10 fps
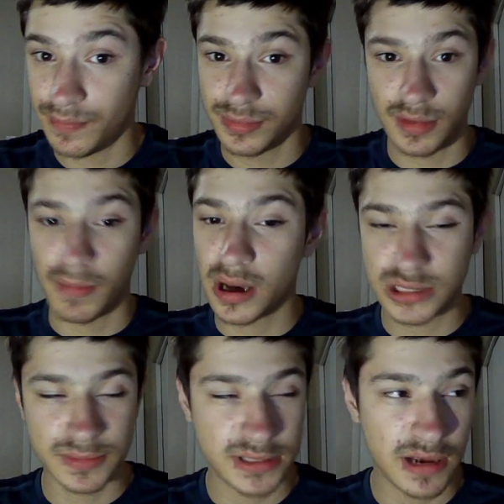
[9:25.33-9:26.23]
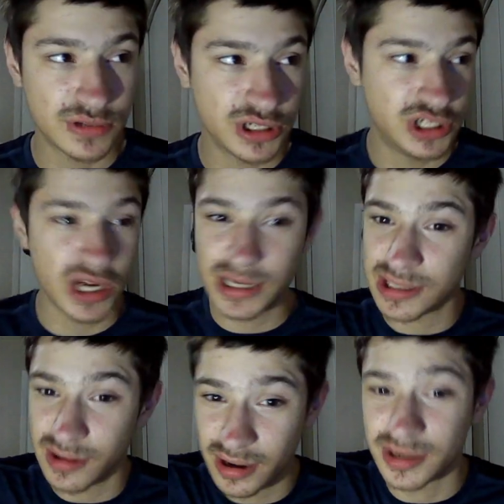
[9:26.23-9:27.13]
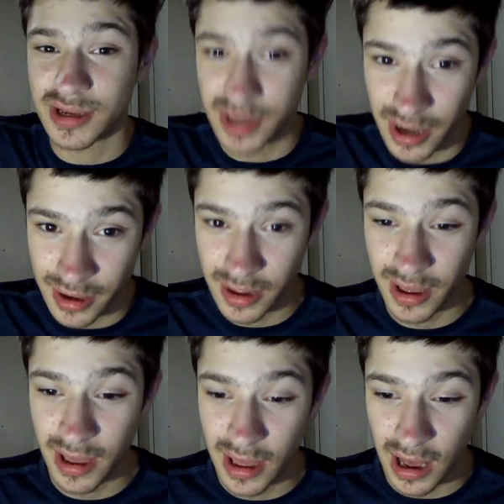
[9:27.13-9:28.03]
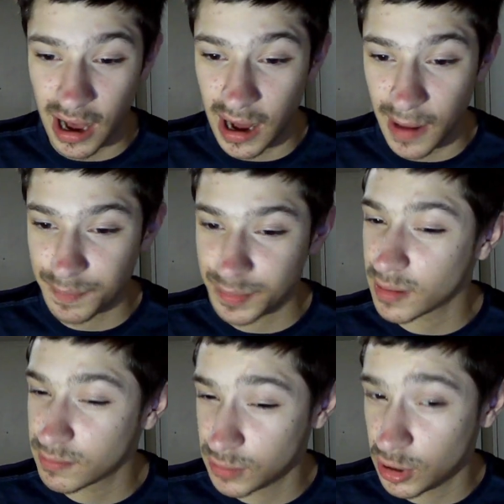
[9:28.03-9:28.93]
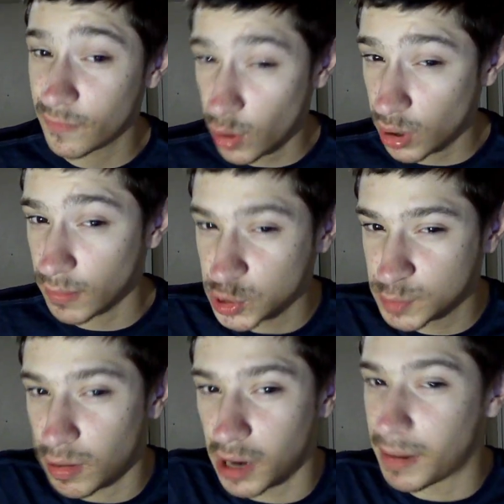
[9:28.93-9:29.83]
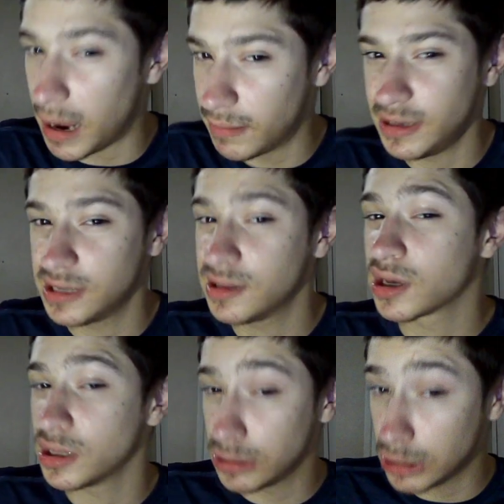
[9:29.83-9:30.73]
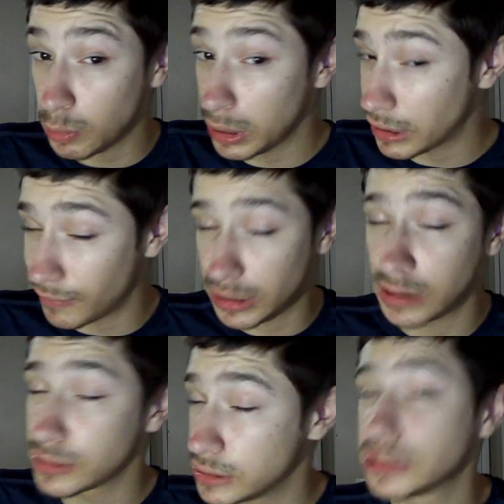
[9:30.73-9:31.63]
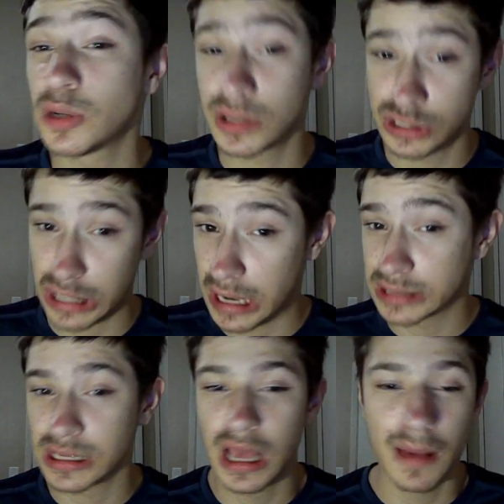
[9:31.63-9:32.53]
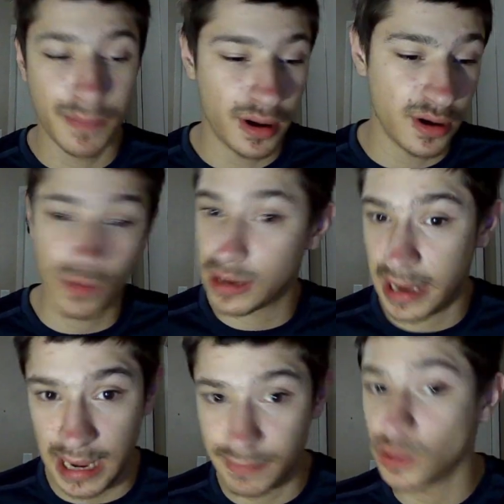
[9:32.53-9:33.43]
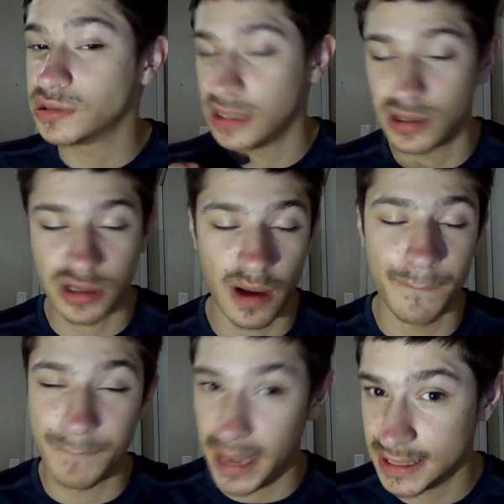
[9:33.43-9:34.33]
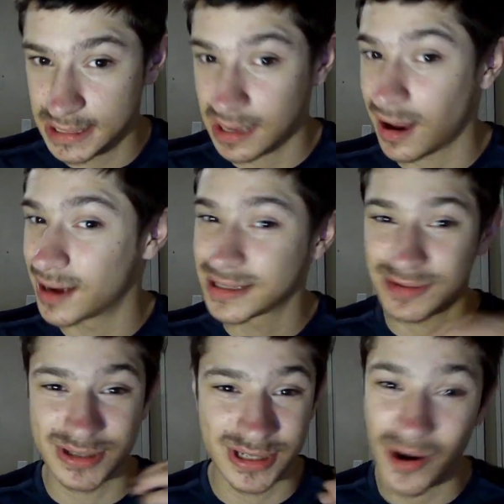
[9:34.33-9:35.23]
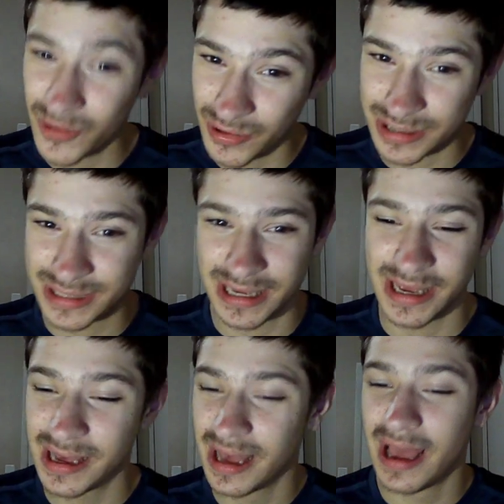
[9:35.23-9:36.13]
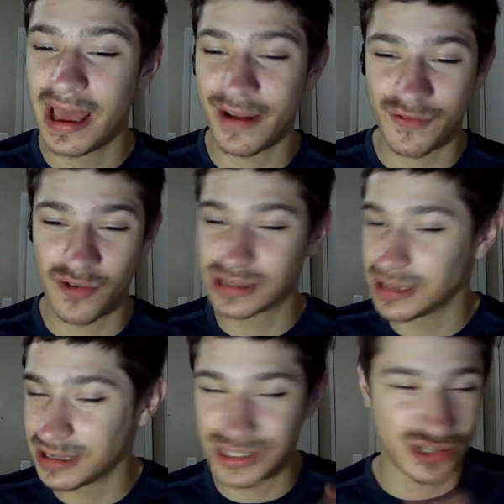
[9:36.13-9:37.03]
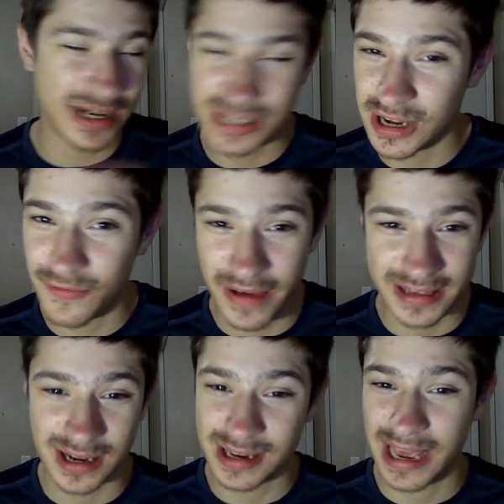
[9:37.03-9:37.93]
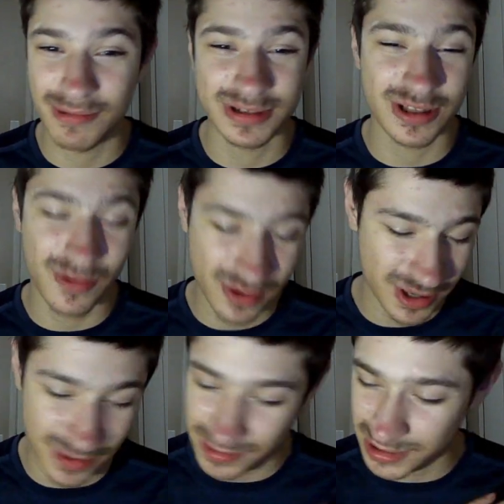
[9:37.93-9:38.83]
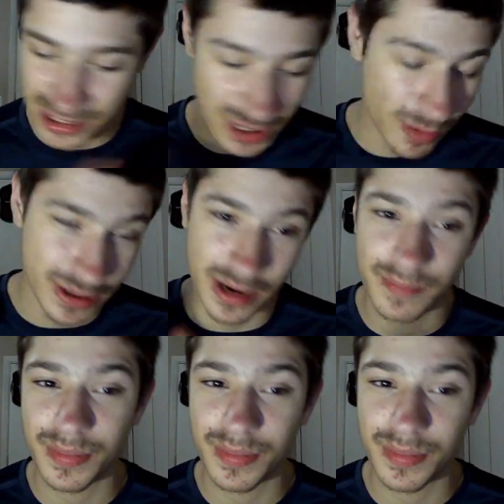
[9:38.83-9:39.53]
The models themselves just looked good. For the most part, Pomni did look a little weird every now and then, so did Jax, but Caine mostly looked amazing. Honestly, it was so cool to see, and of course the little stretching effects on Caine was so just so well done.